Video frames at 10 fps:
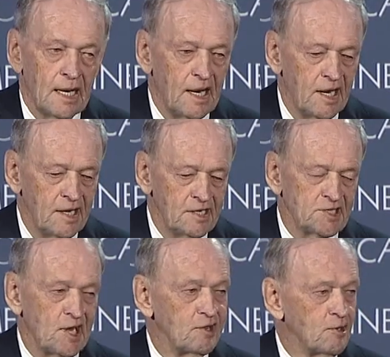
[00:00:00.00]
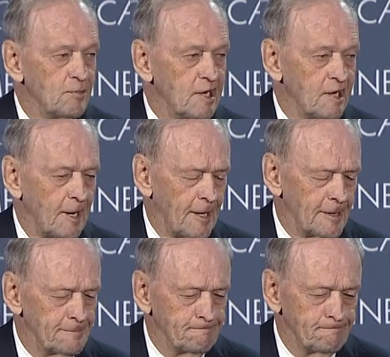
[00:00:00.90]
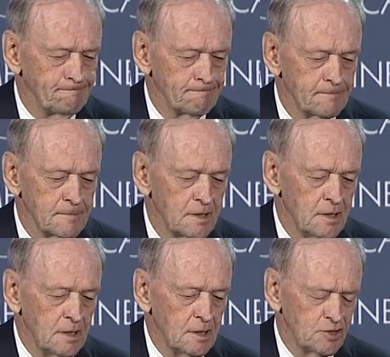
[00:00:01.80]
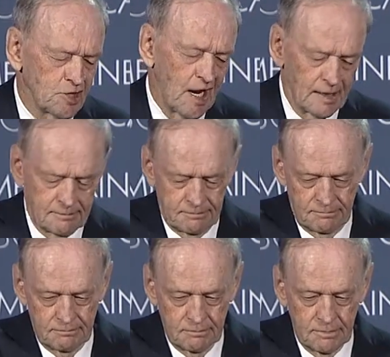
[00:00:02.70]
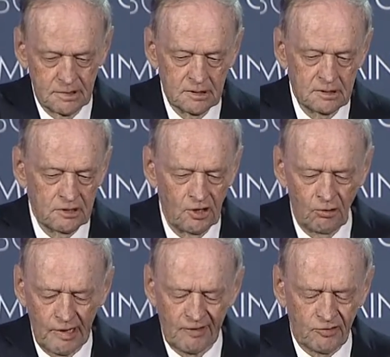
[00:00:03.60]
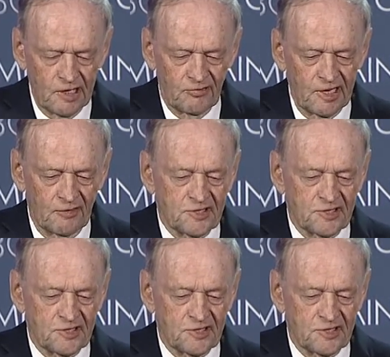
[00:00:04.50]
And he said to me, Jean, you know, we have to get rid of